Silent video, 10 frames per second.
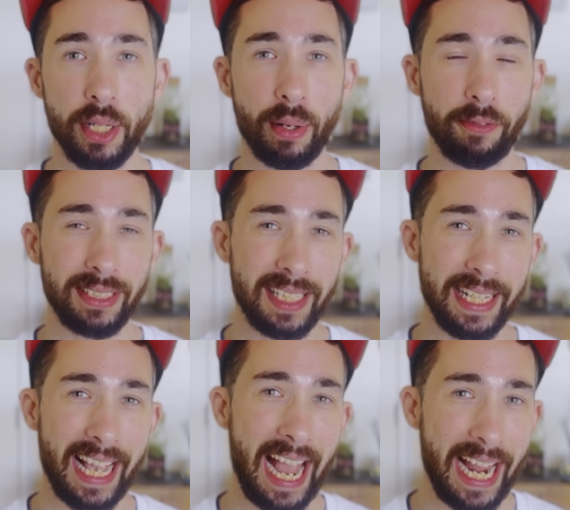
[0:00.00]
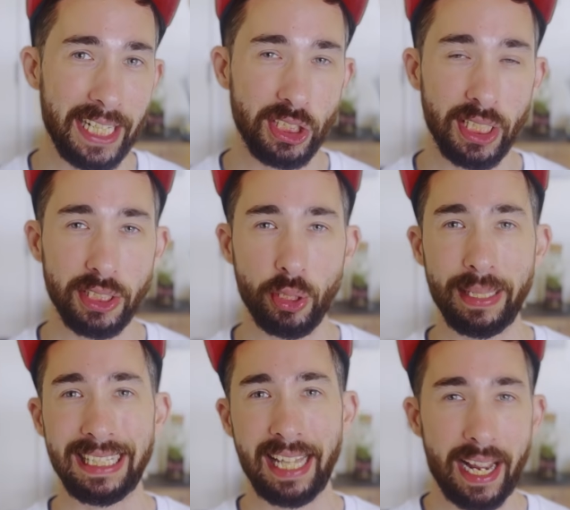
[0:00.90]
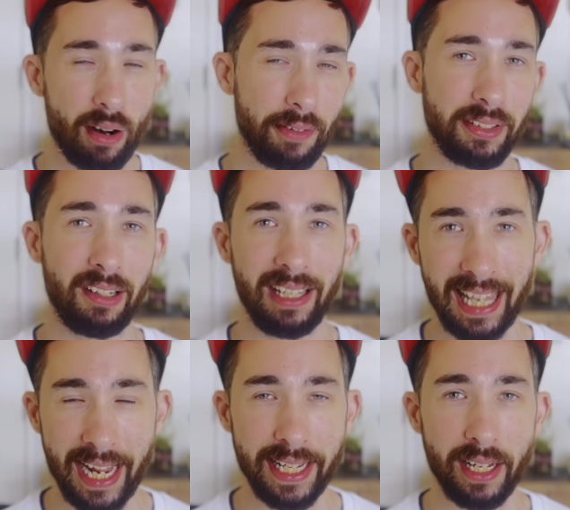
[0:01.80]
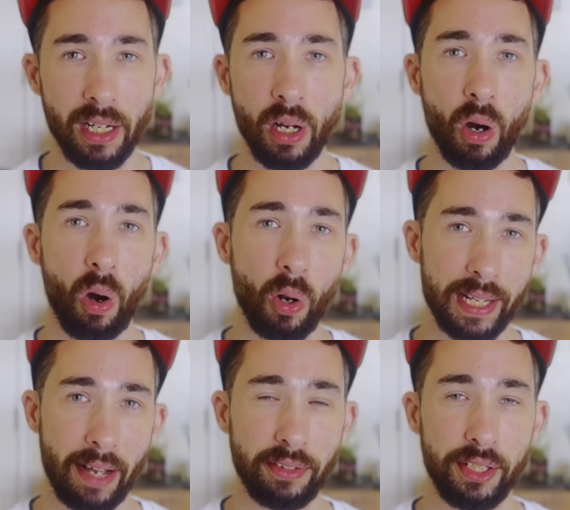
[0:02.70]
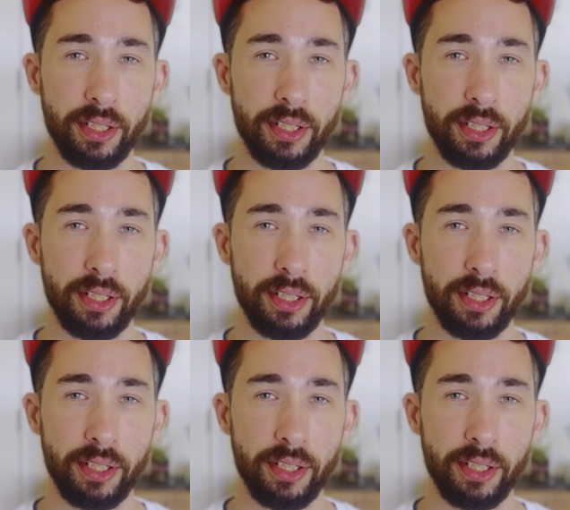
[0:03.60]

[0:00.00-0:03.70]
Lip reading: You don't have to take ages doing layer after layer. All you have to